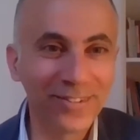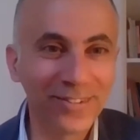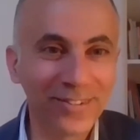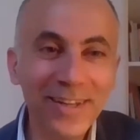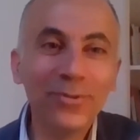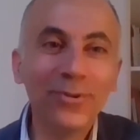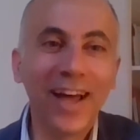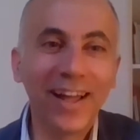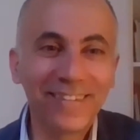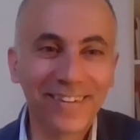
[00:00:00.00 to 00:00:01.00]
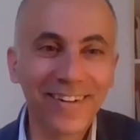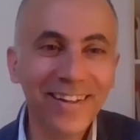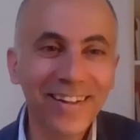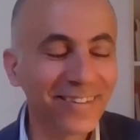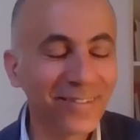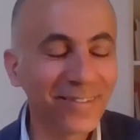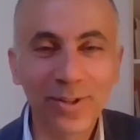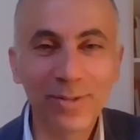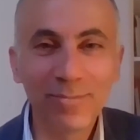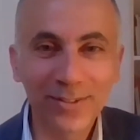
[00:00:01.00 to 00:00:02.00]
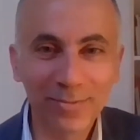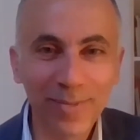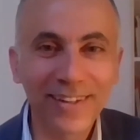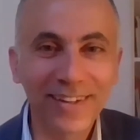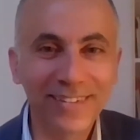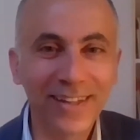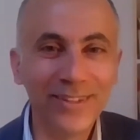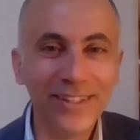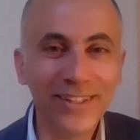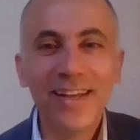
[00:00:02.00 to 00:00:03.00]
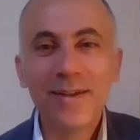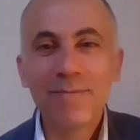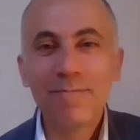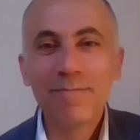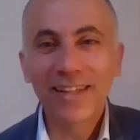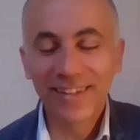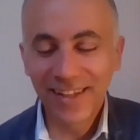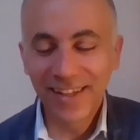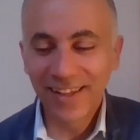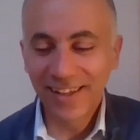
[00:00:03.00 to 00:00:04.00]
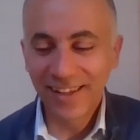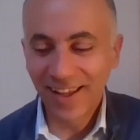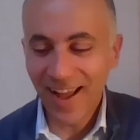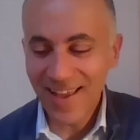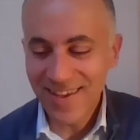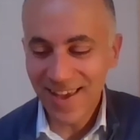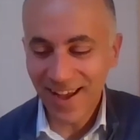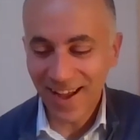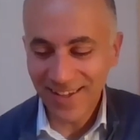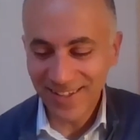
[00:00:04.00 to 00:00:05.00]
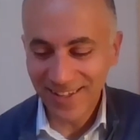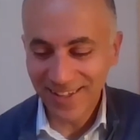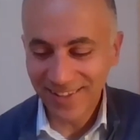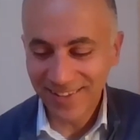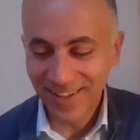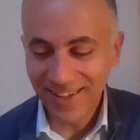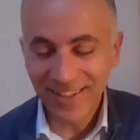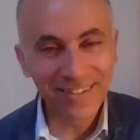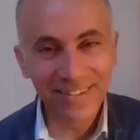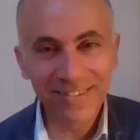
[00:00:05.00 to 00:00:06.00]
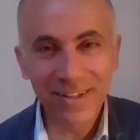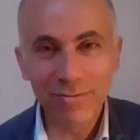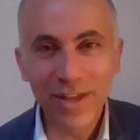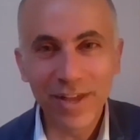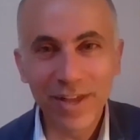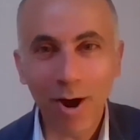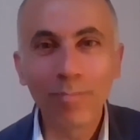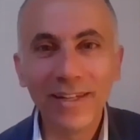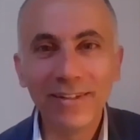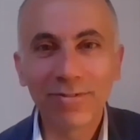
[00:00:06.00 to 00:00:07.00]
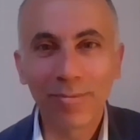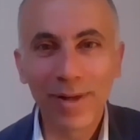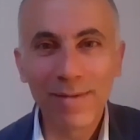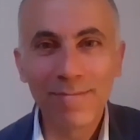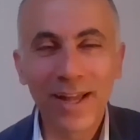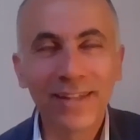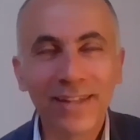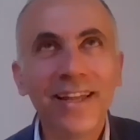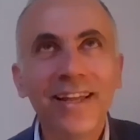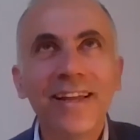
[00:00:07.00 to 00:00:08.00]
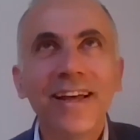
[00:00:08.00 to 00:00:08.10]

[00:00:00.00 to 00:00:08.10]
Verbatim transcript: I would say he would answer this question much better than me, but uh, I I uh, take it very openly from him and